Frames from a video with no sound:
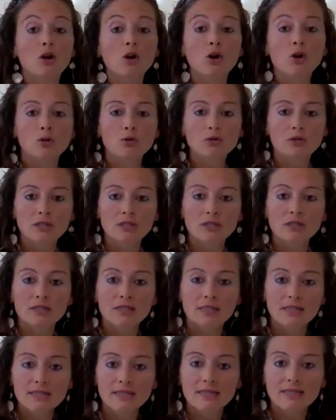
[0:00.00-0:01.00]

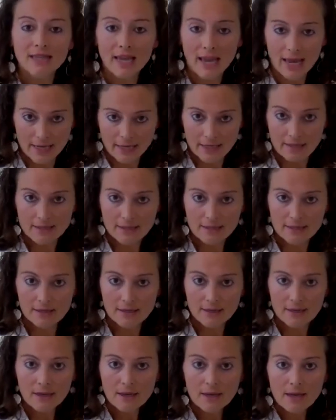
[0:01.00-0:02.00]
loaded in
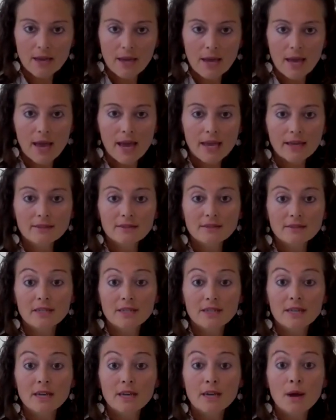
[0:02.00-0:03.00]
tanks, and
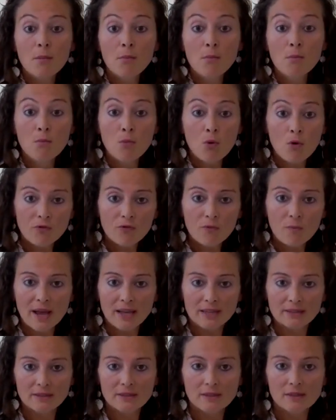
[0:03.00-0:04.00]
the
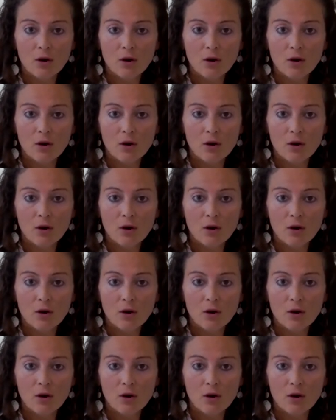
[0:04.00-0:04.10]
movement